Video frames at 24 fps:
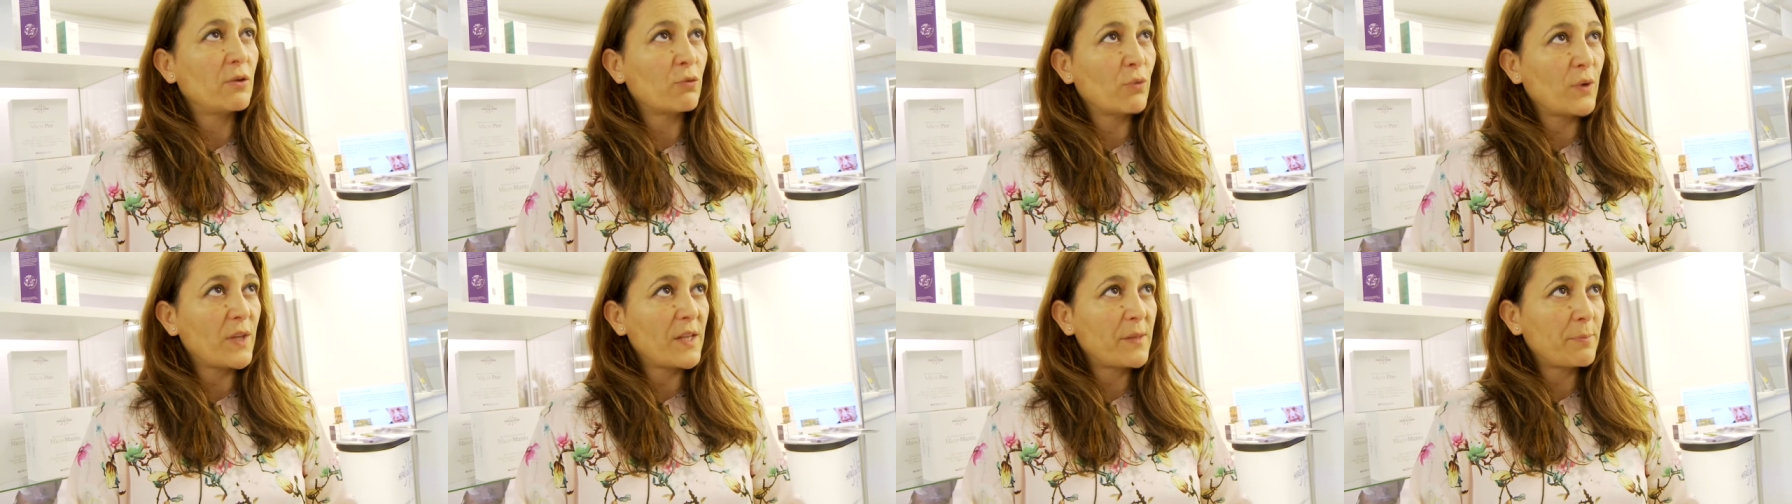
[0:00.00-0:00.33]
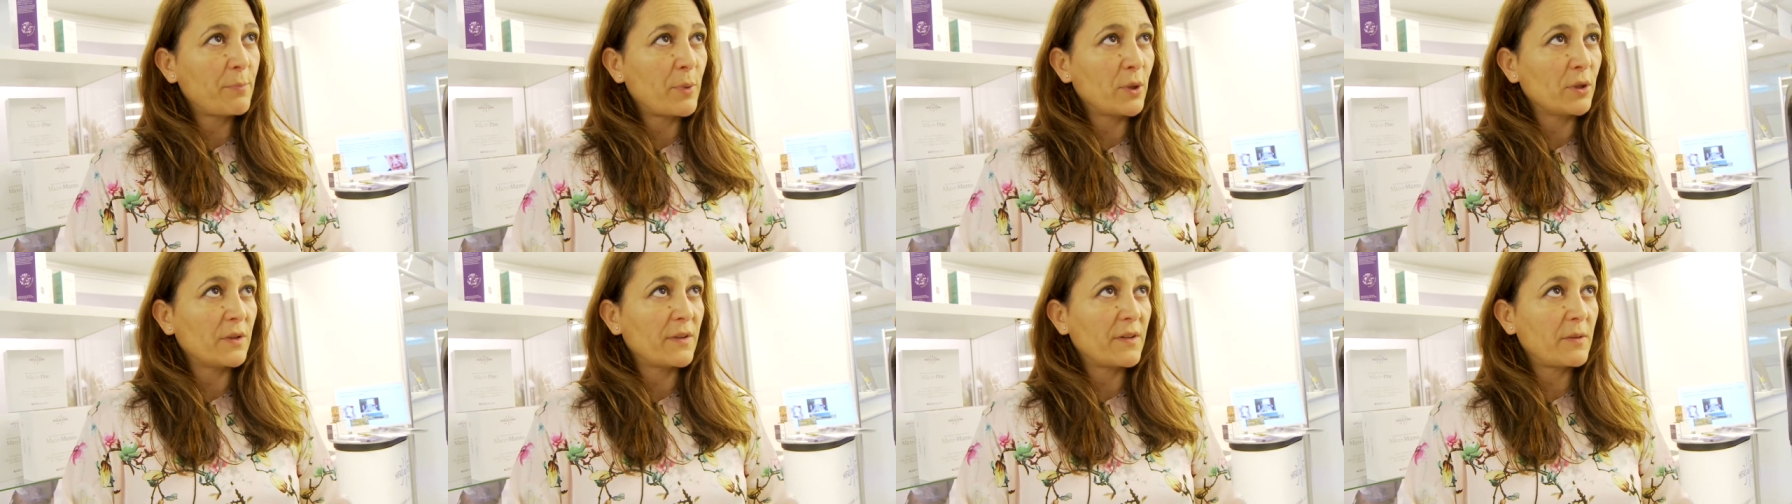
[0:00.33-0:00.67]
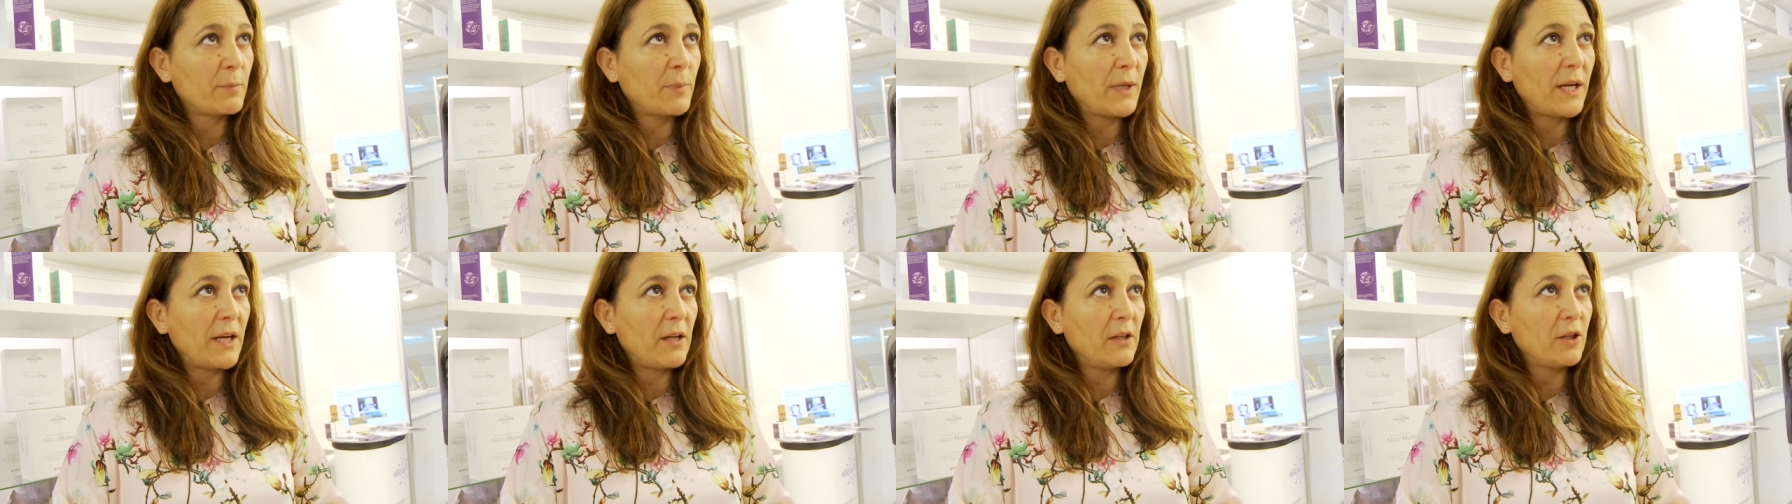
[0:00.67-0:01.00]
the response,
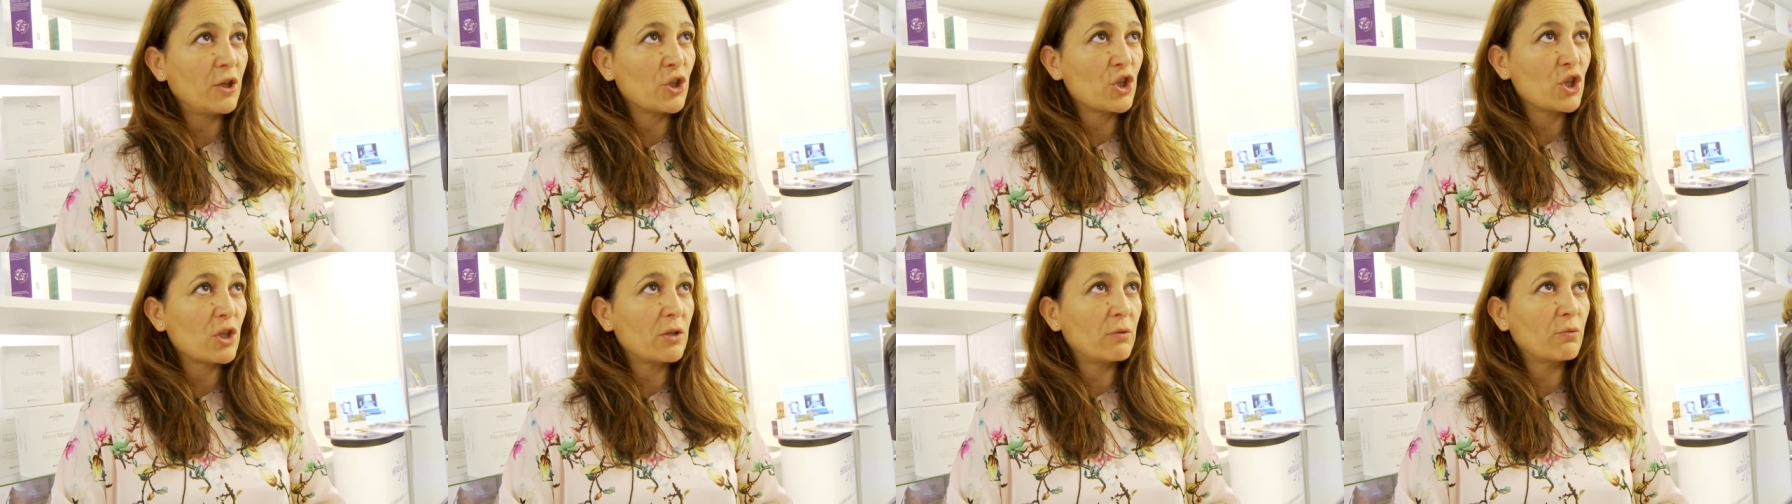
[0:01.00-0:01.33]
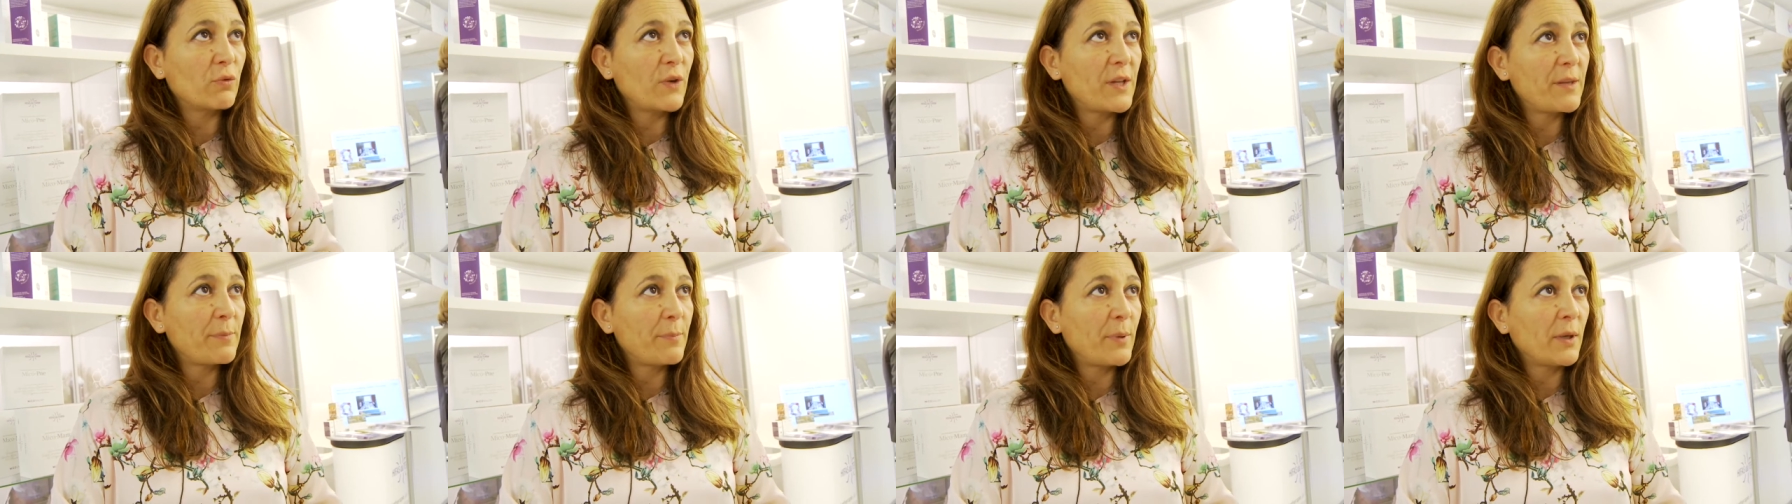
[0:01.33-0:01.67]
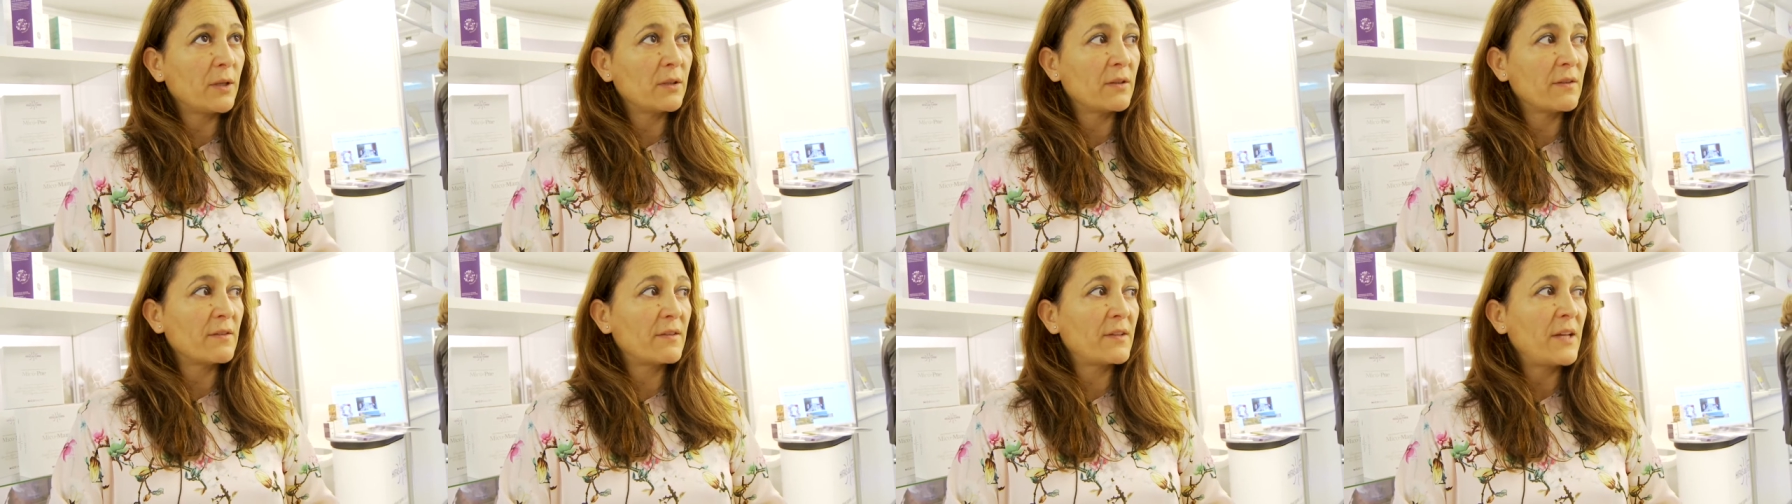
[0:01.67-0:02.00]
the biological
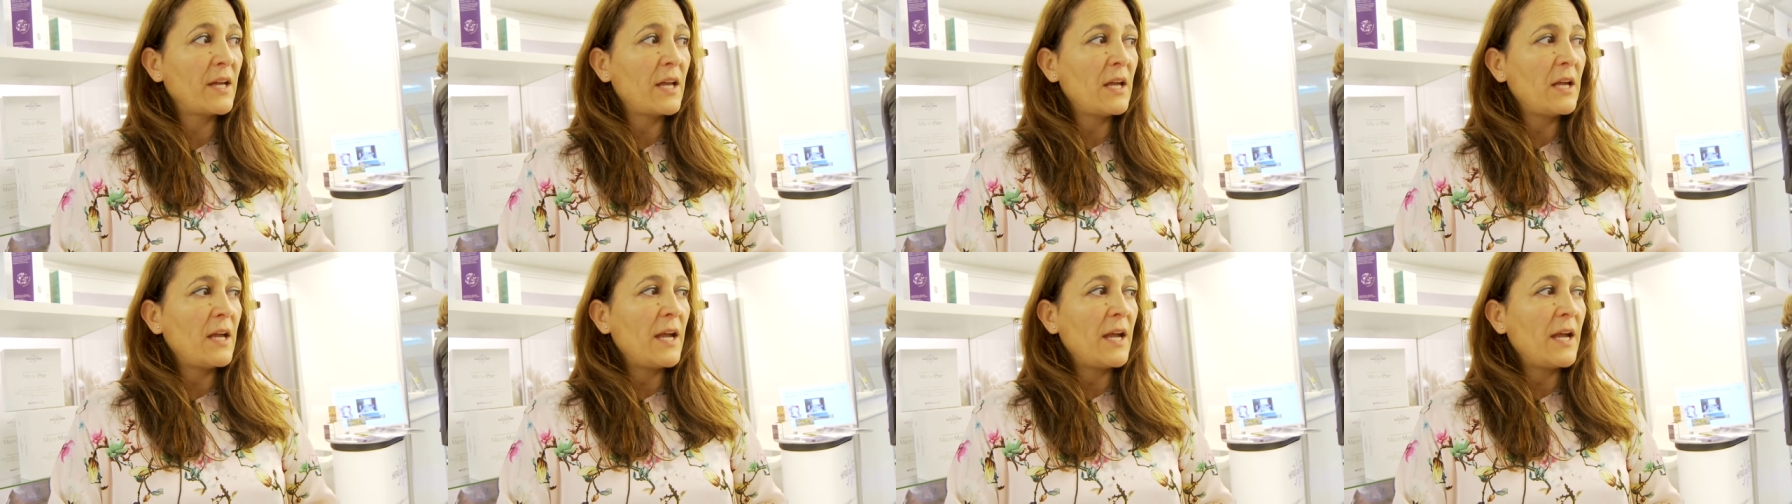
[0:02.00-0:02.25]
response,